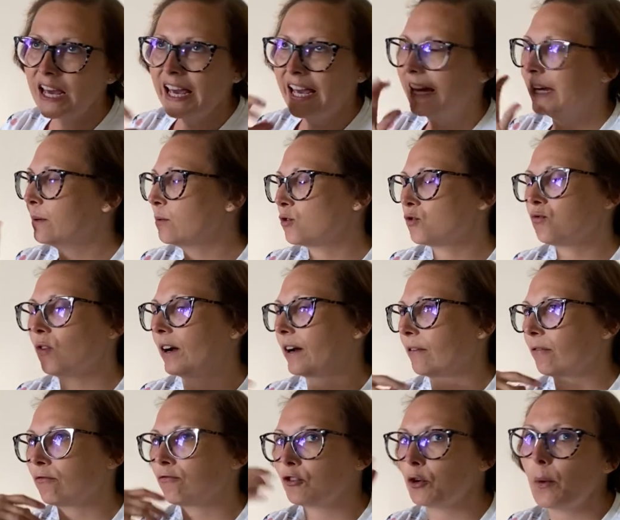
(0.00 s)
He was
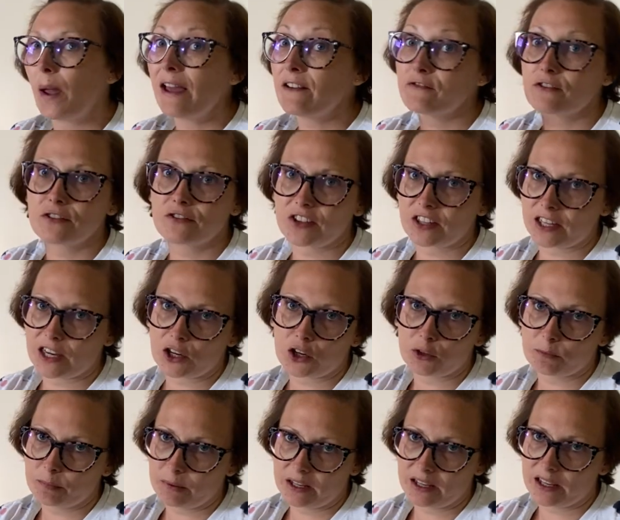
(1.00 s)
running through everything it
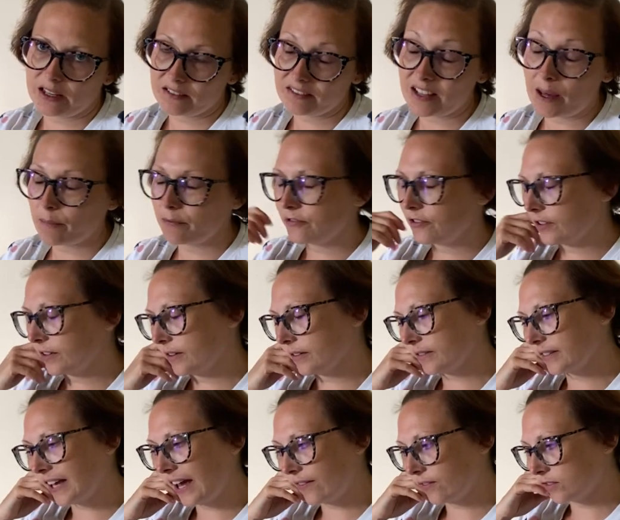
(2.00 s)
could be except for
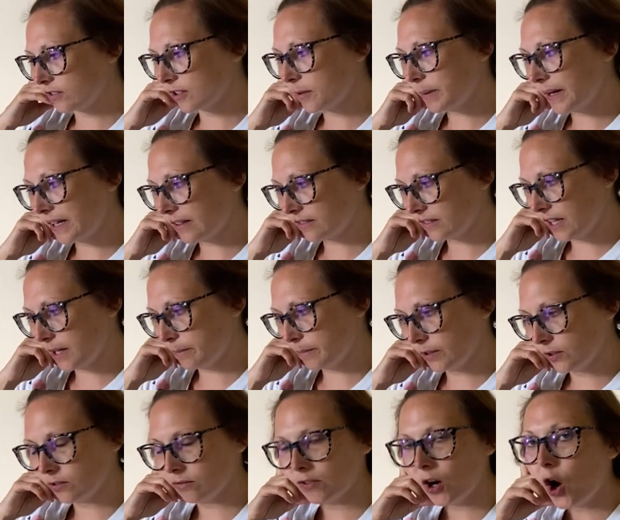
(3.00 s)
cancer, bless him.
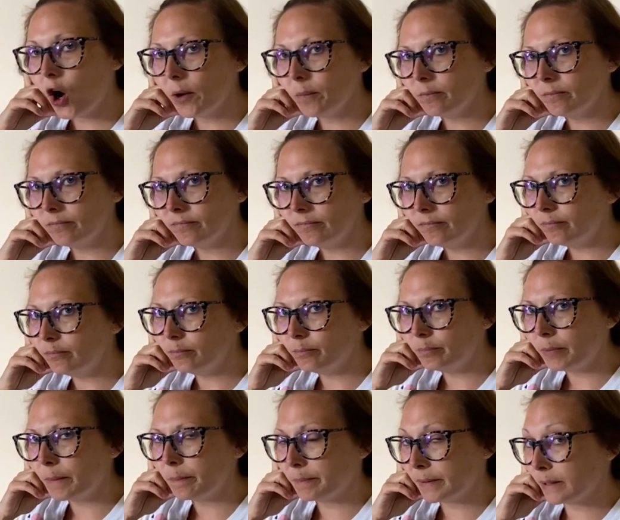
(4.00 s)
And I'm
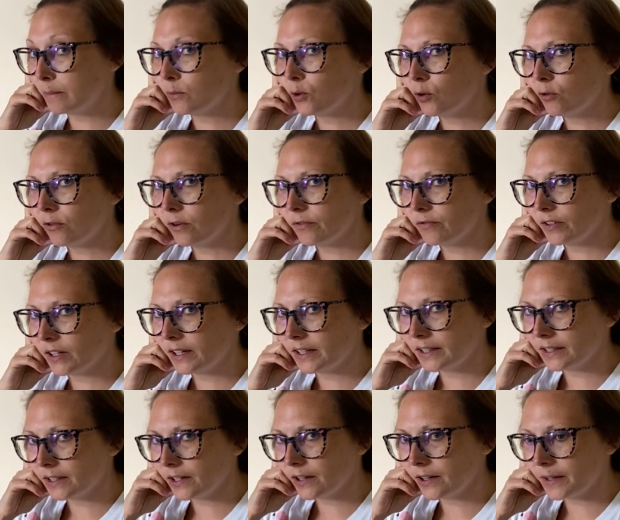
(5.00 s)
a bit more of a,
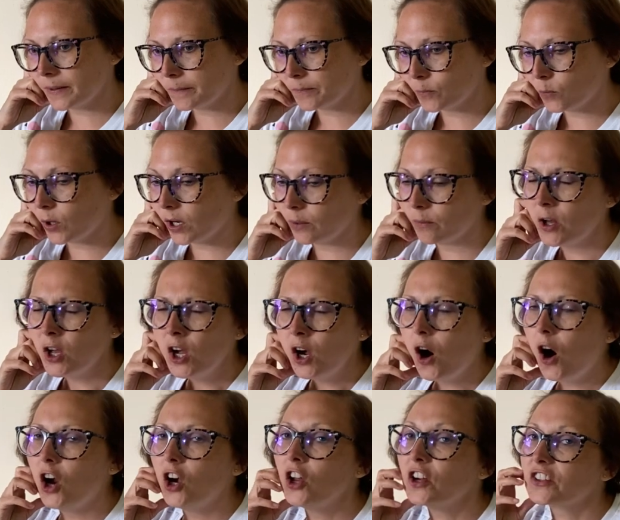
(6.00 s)
uh, well,
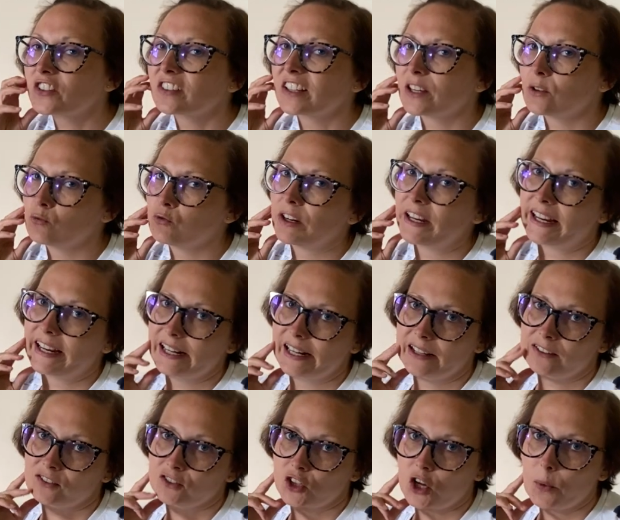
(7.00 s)
I like to say
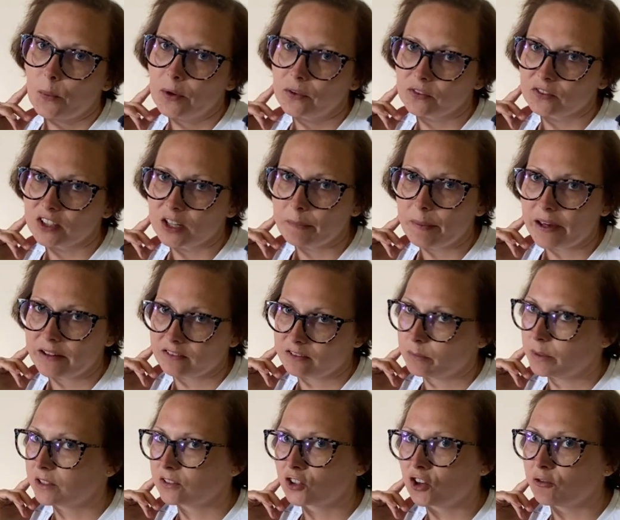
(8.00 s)
realist. I won't say
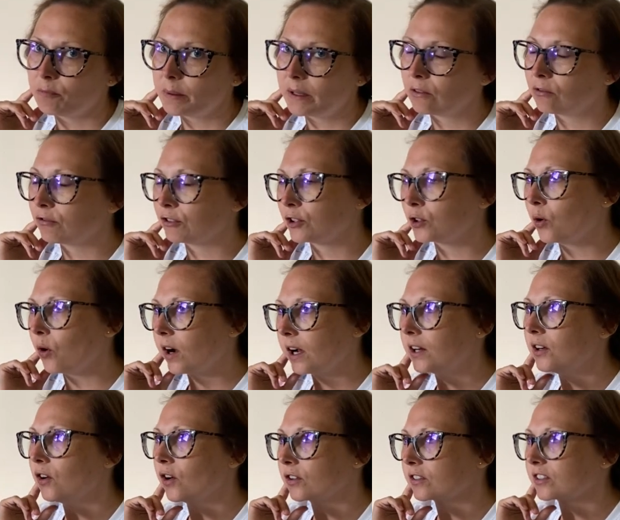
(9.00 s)
pessimist. I've been through quite a
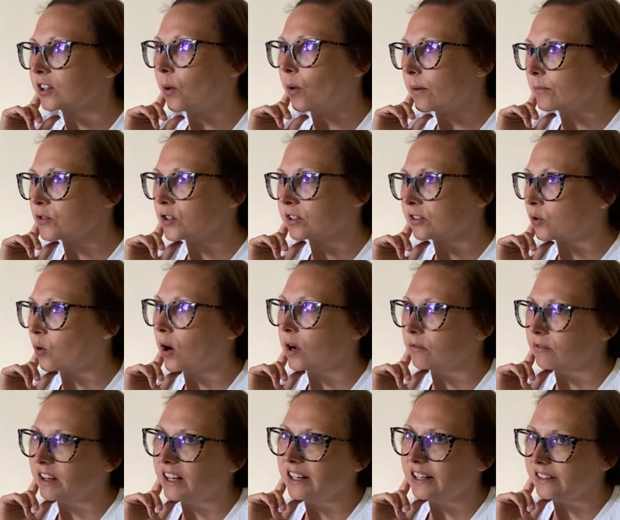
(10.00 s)
lot. So I'm just
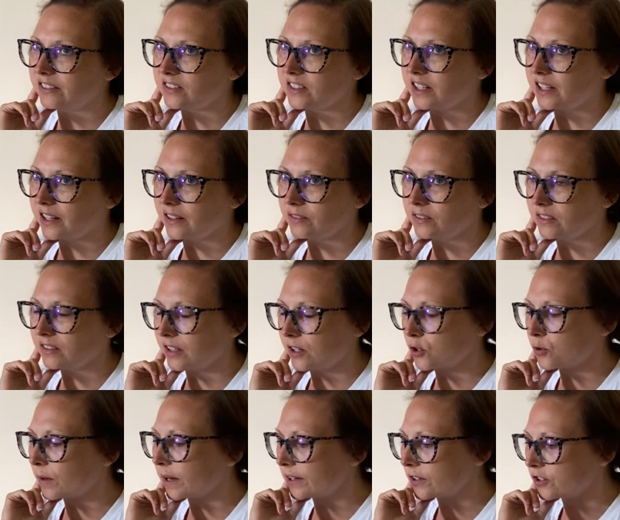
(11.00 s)
quite realistic in the
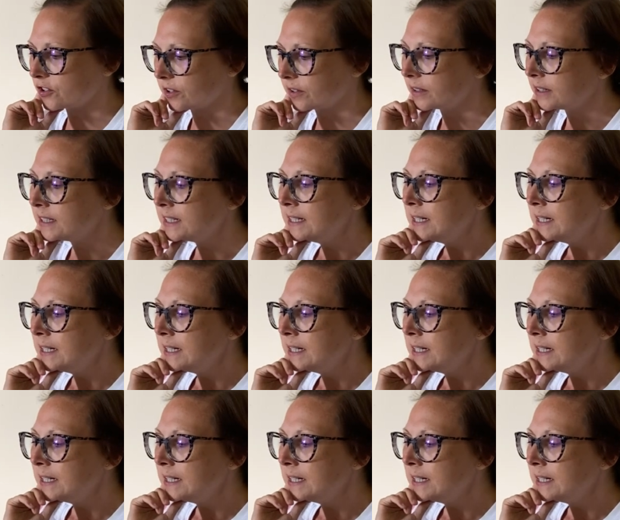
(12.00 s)
situation.